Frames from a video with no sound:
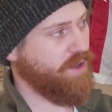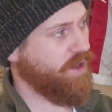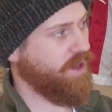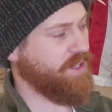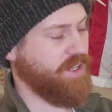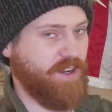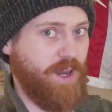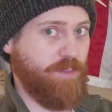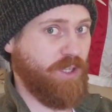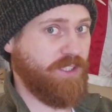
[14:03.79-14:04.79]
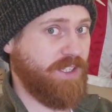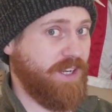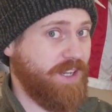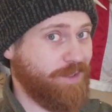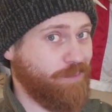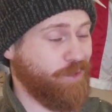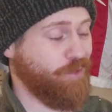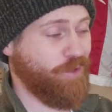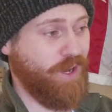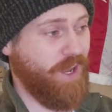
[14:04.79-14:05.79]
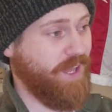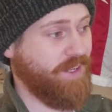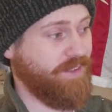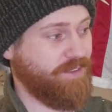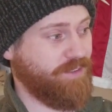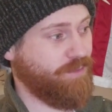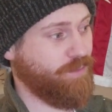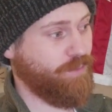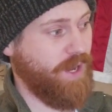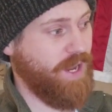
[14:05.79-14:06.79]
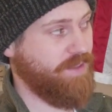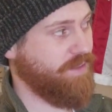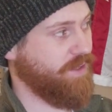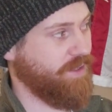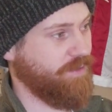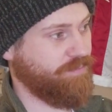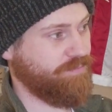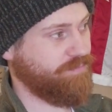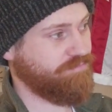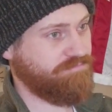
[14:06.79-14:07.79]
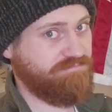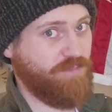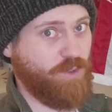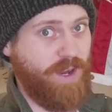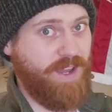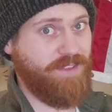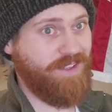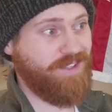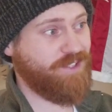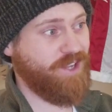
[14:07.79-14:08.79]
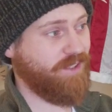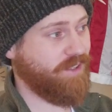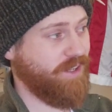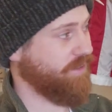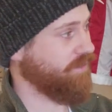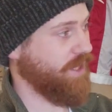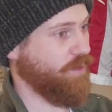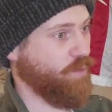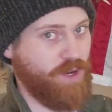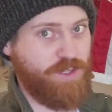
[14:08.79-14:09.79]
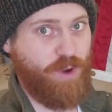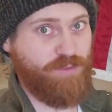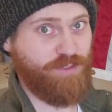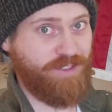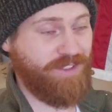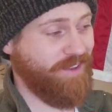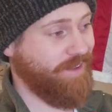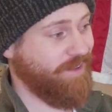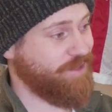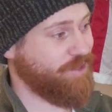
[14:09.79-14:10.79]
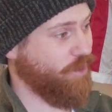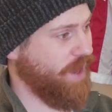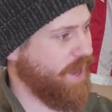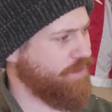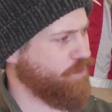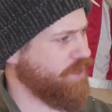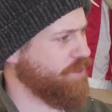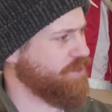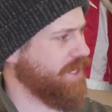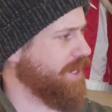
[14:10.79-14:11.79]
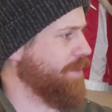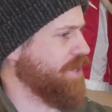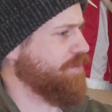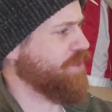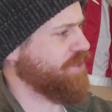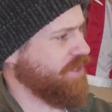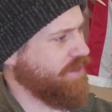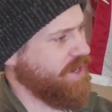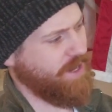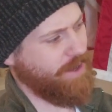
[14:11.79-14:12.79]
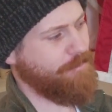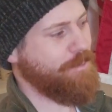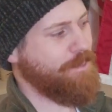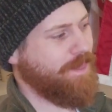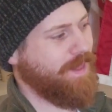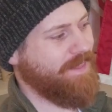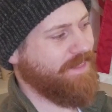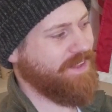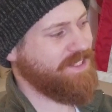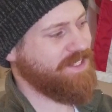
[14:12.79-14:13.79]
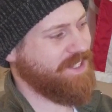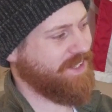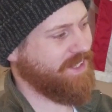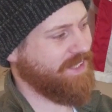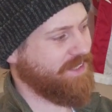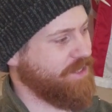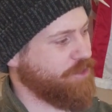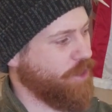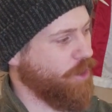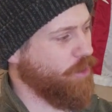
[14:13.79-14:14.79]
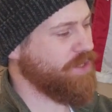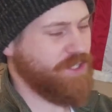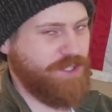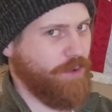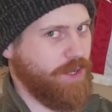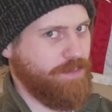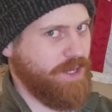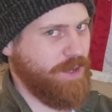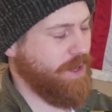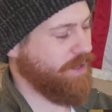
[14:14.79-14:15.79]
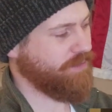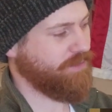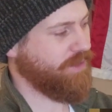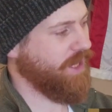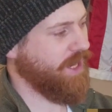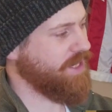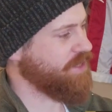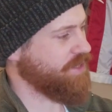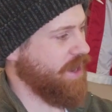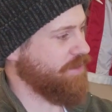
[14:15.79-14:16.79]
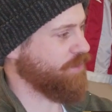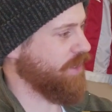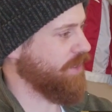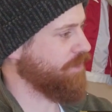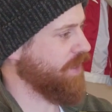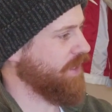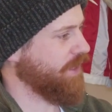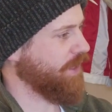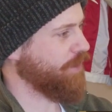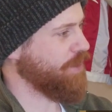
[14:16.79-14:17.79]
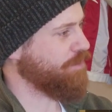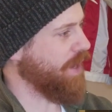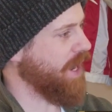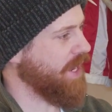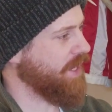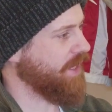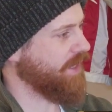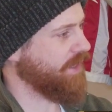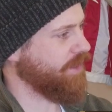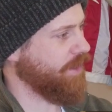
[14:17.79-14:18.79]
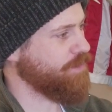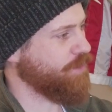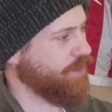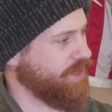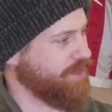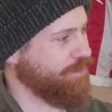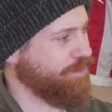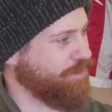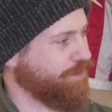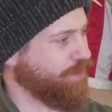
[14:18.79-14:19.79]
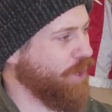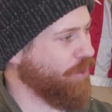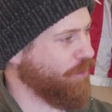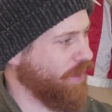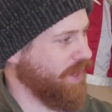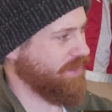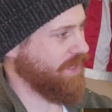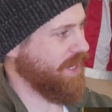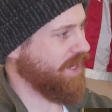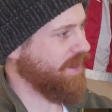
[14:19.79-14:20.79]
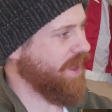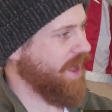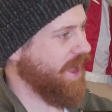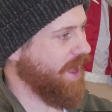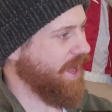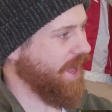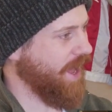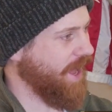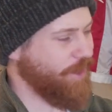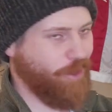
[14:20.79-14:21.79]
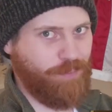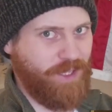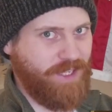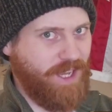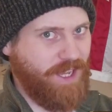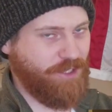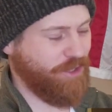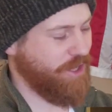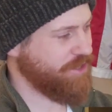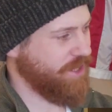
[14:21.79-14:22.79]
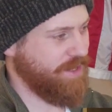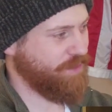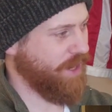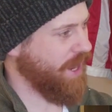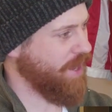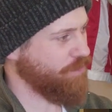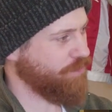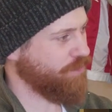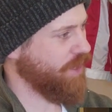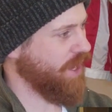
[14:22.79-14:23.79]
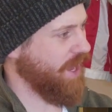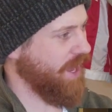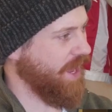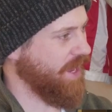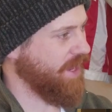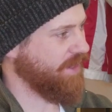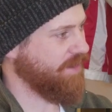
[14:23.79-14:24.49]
on here, and I plugged it into the computer and ran the installer, and it works perfect. So I have Windows 10 on my machine right now. And this is the thing that has always annoyed me about any software. Like when you buy it and it comes with this bloatware, like I don't play Candy Crush, I never have, and